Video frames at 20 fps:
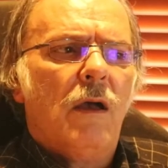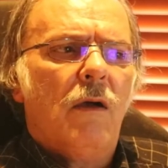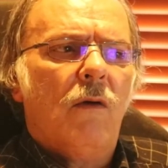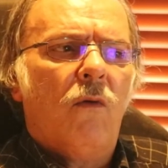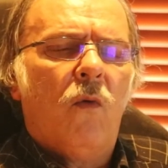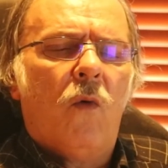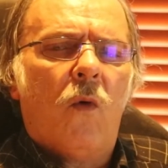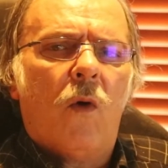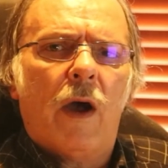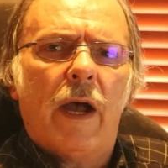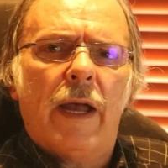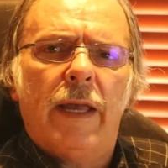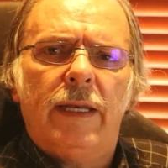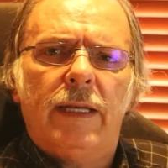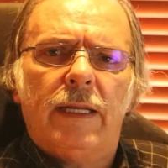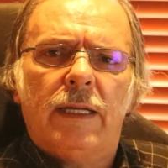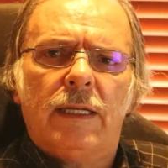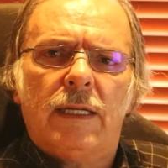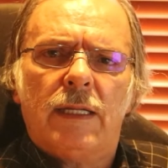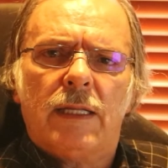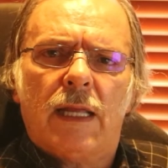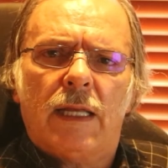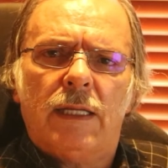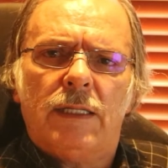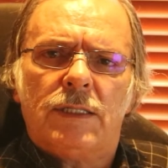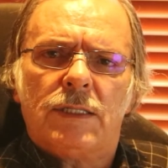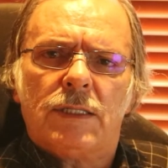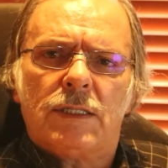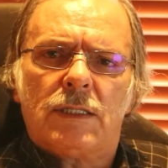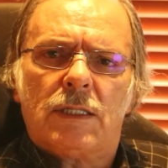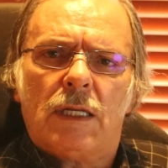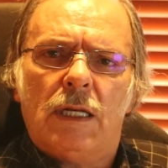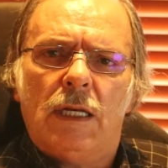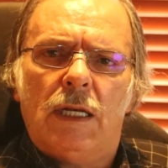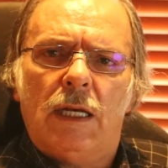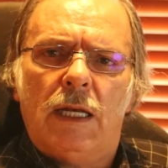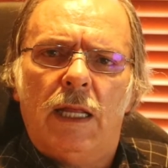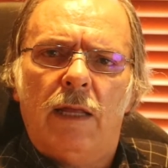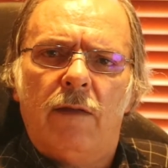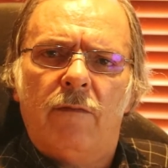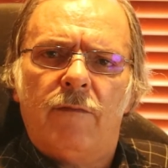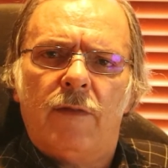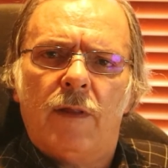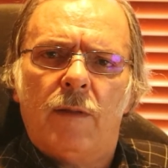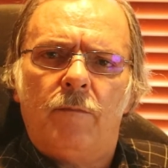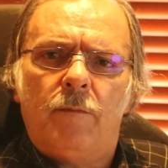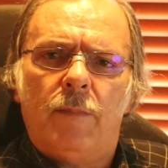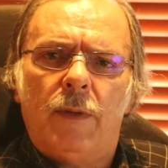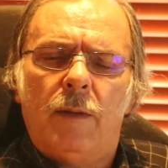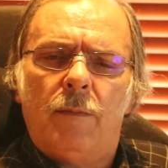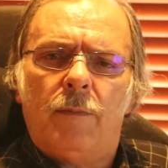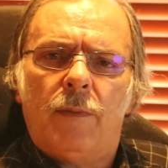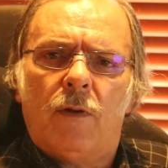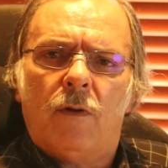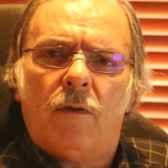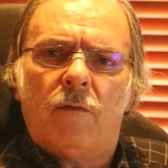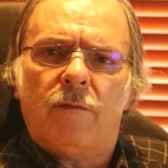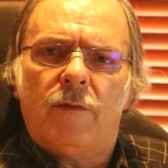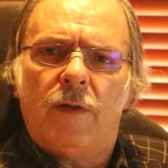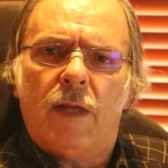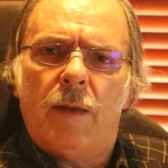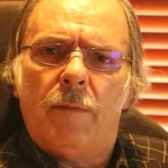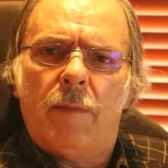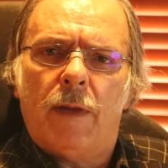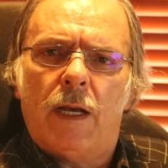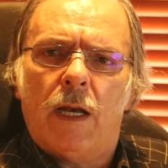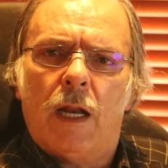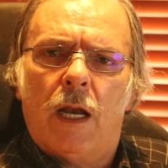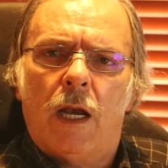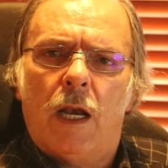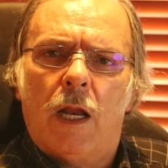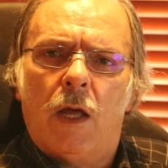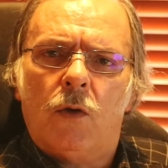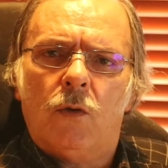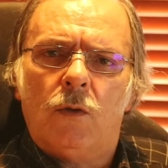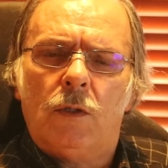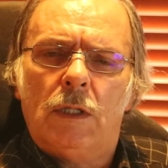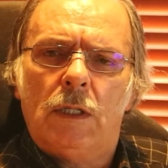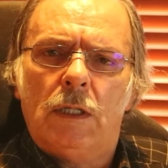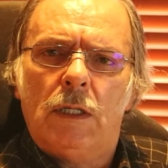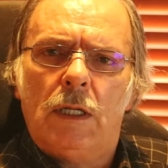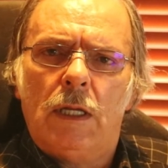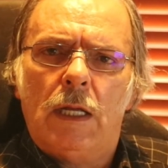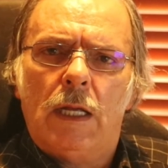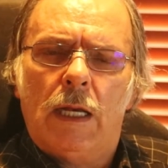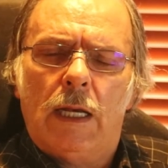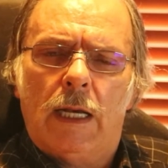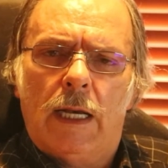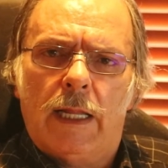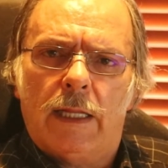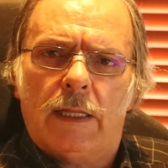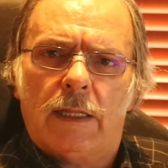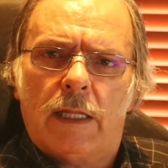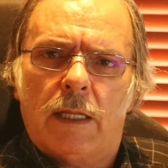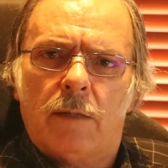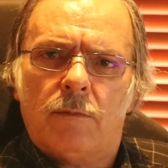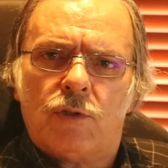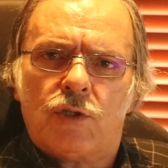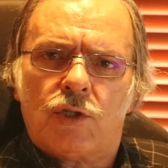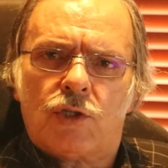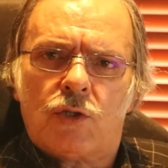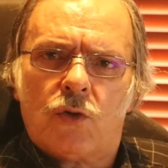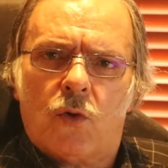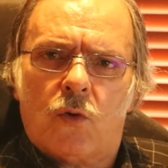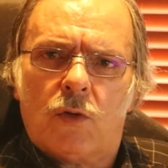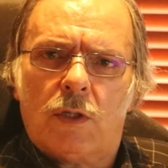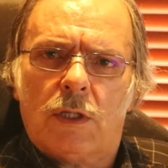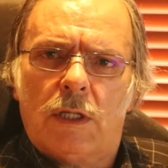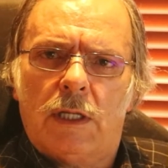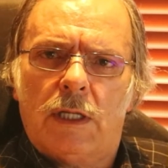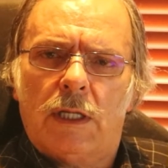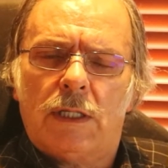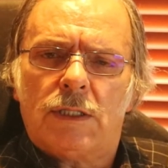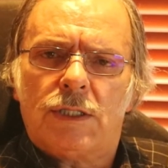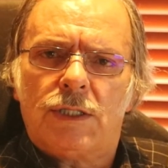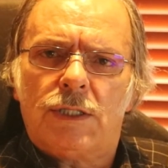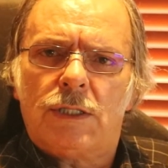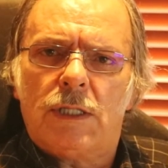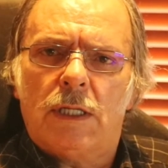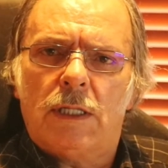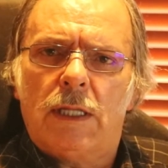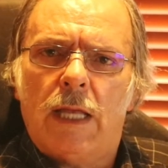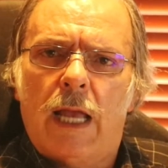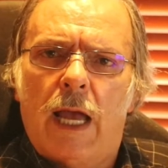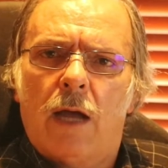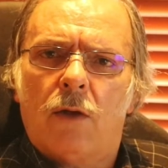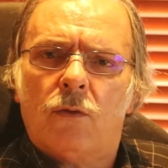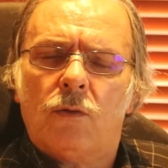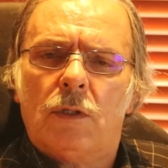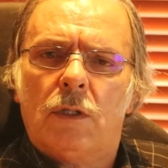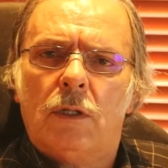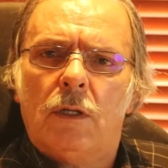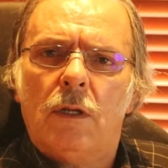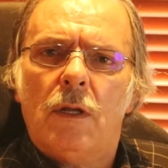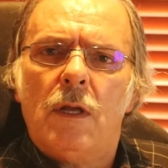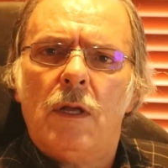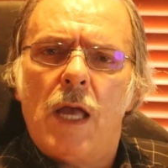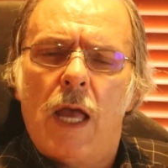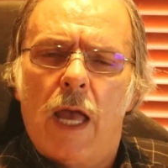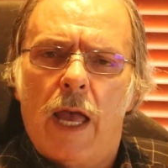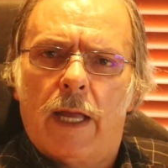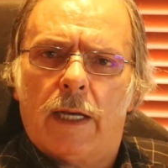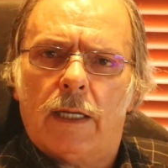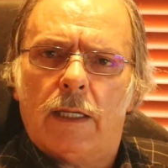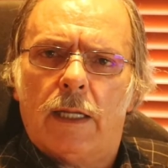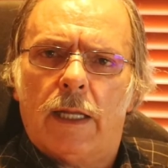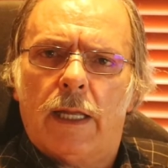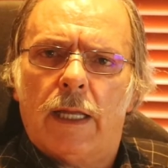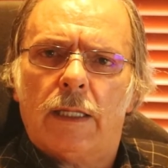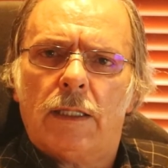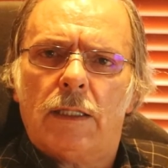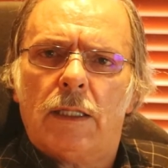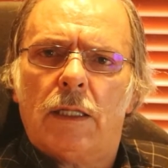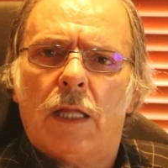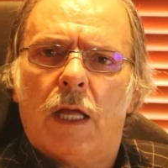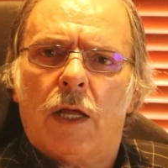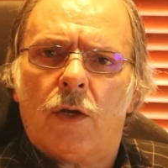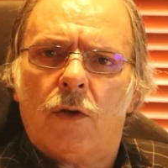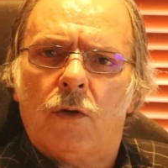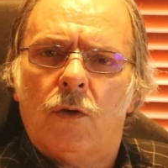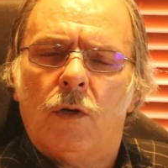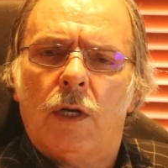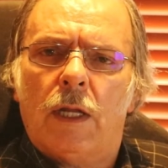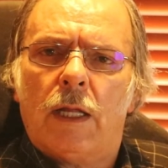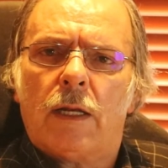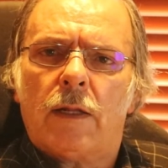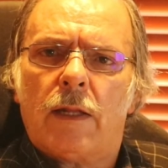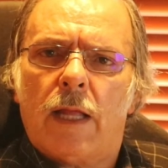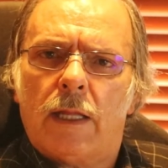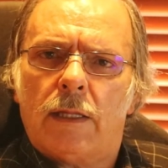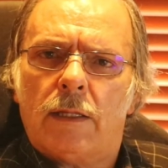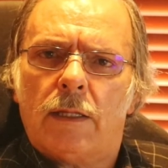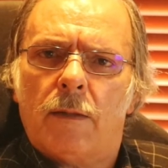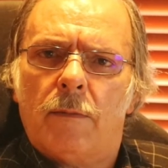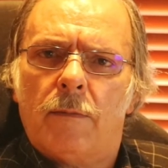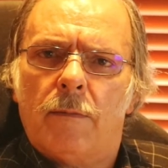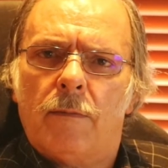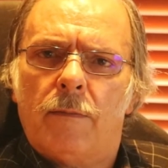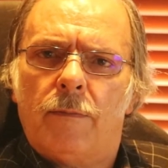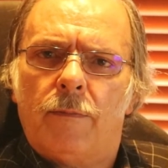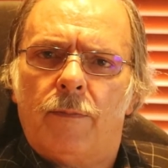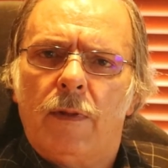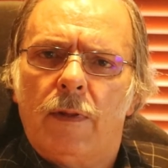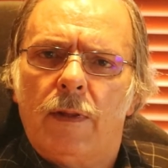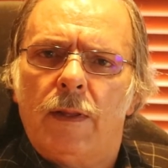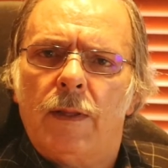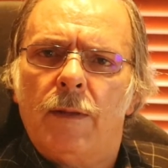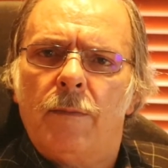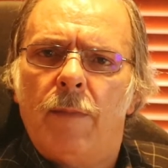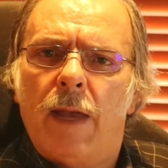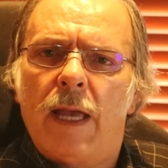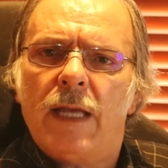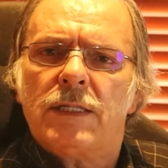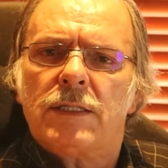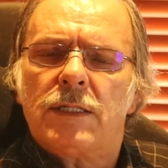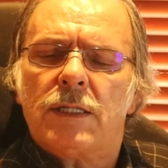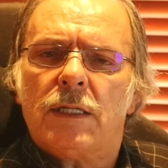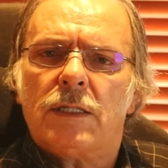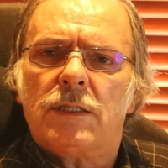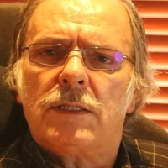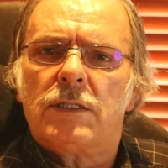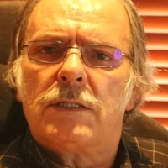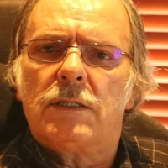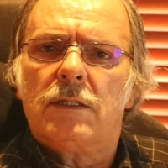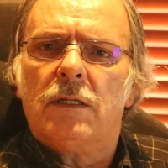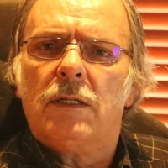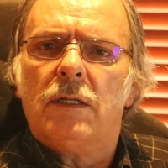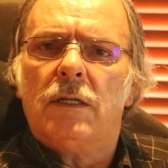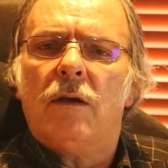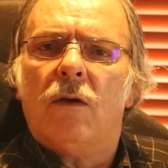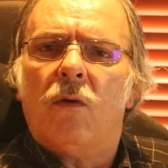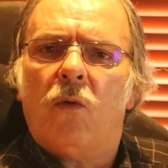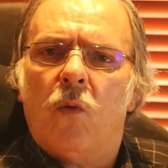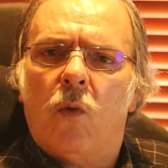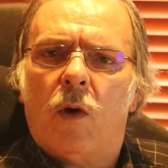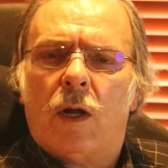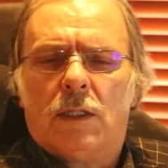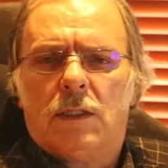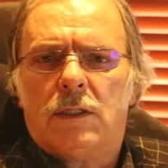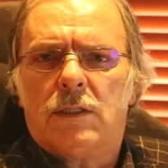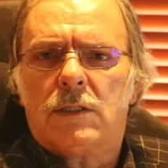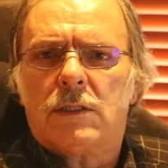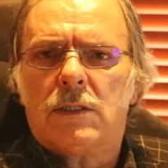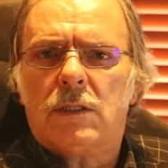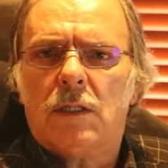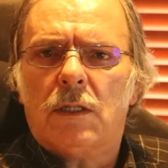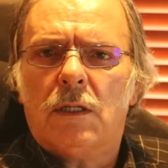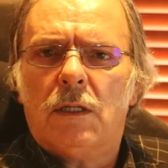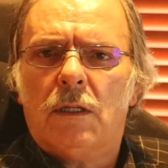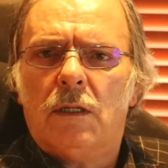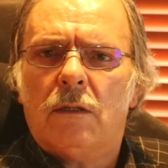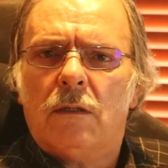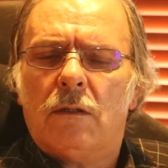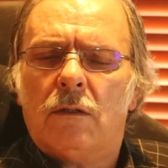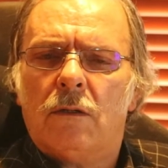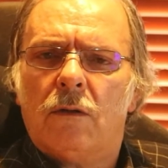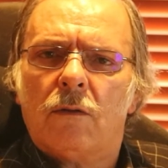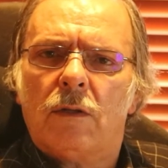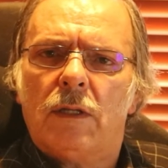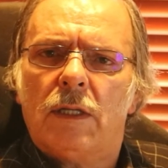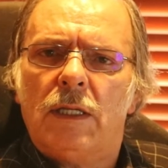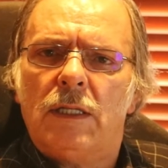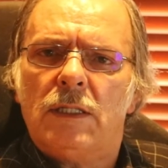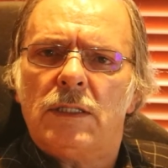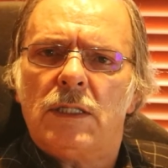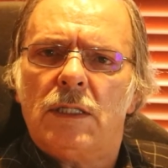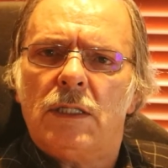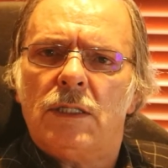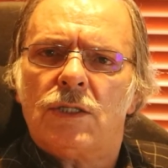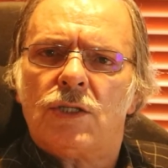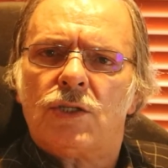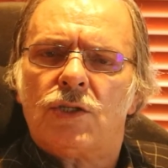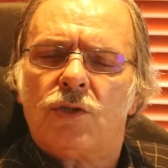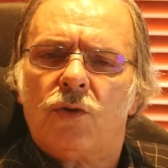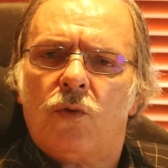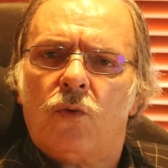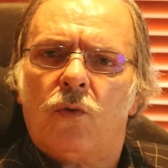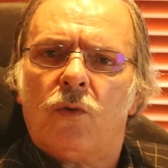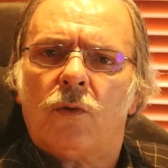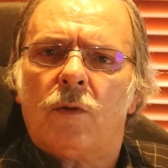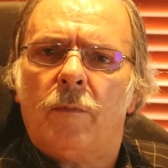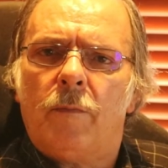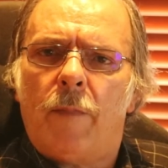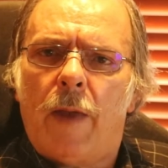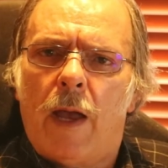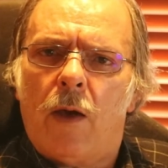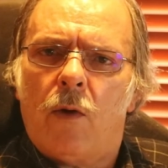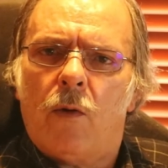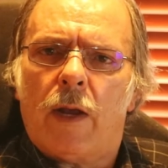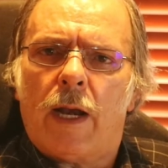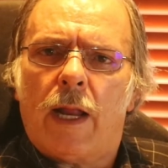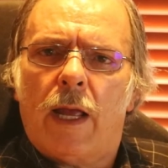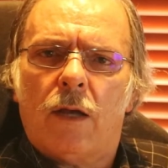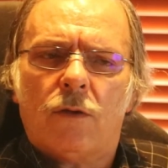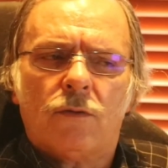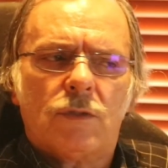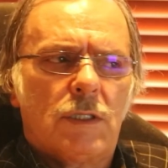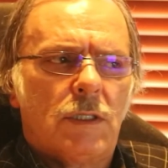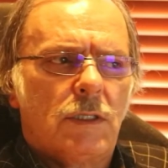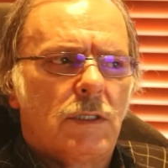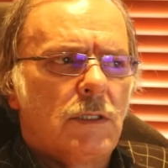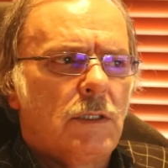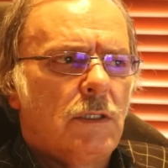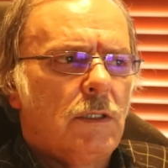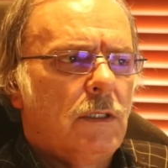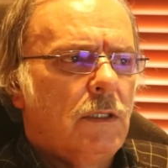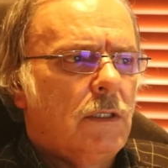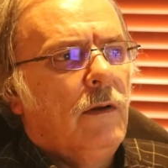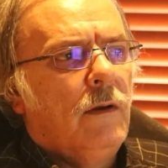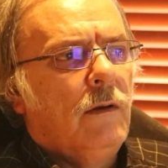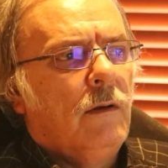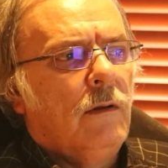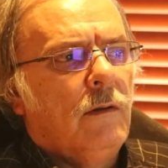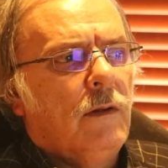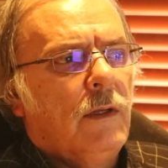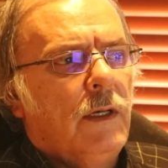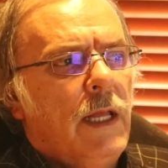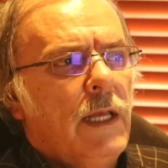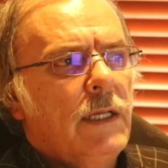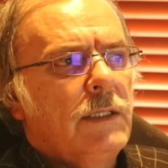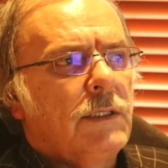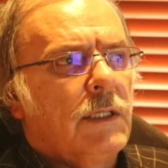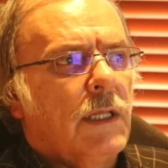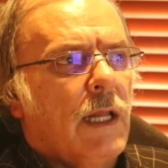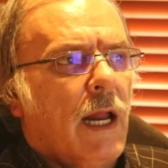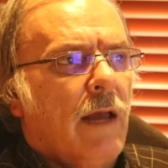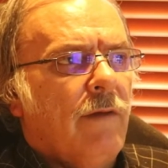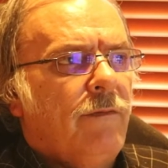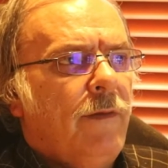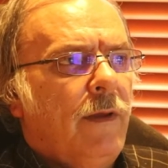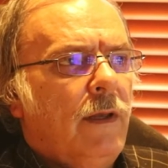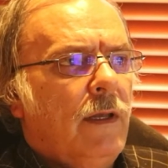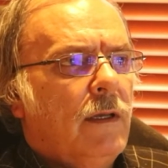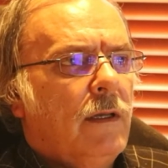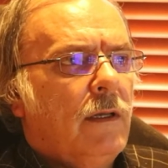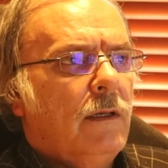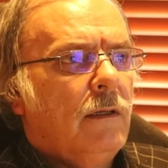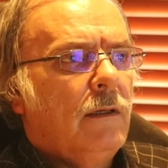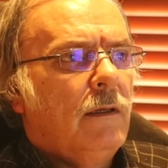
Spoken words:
Why didn't they just leave the people of Yemen alone, let them sort their shit out, and get a ruler that the masses wants, not these installed powerhouses? On the next graphic,